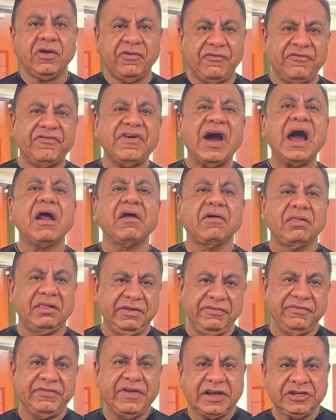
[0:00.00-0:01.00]
or viral
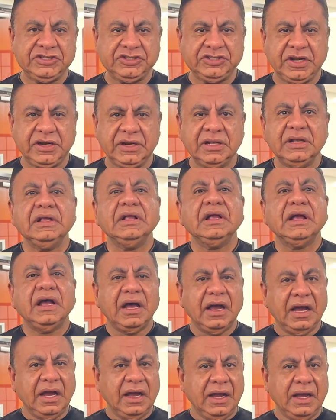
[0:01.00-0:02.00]
infection,
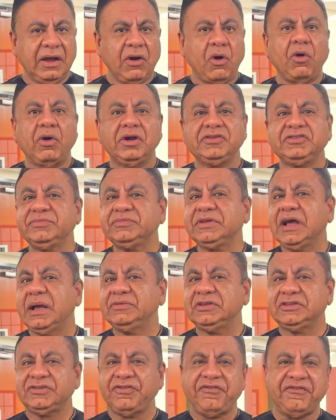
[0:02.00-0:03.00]
or
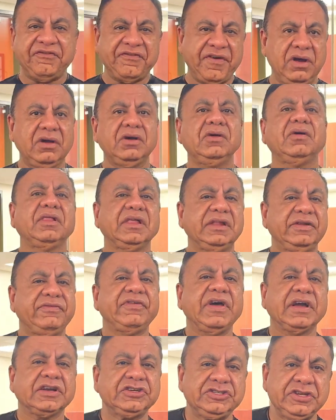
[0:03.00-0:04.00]
sometimes it's fungal
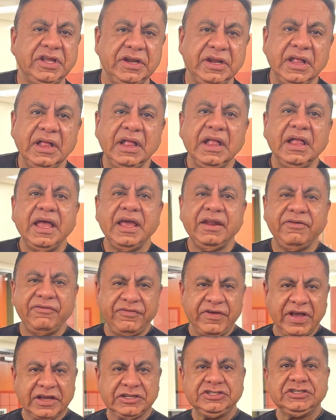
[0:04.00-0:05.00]
infection.
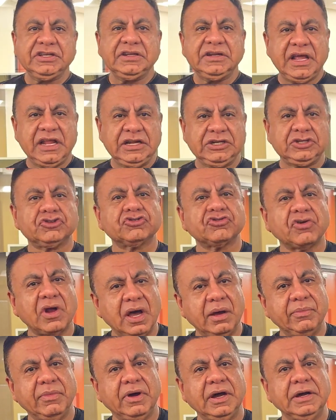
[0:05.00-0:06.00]
Infection and
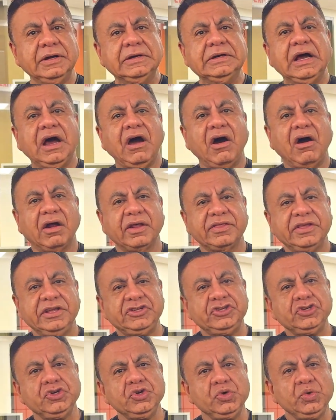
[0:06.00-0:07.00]
trauma are the
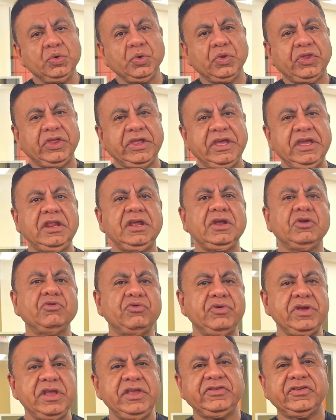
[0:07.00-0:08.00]
two leading
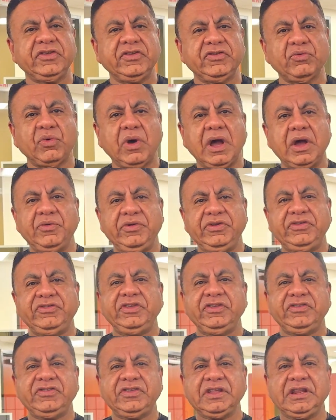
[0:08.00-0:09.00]
reasons why we
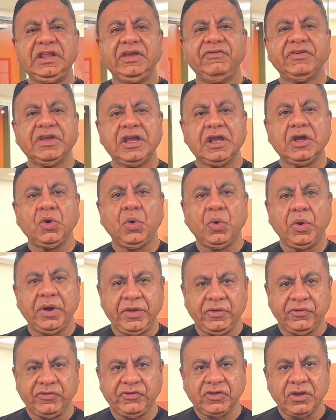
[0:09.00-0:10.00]
see significant
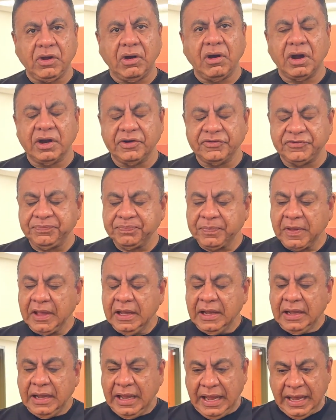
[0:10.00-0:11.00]
corneal scars.
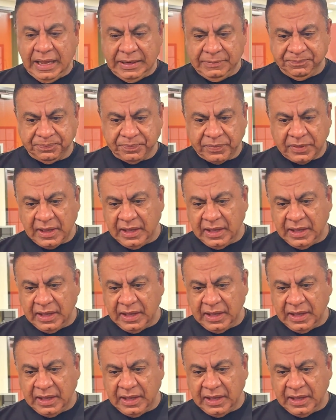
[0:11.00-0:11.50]
And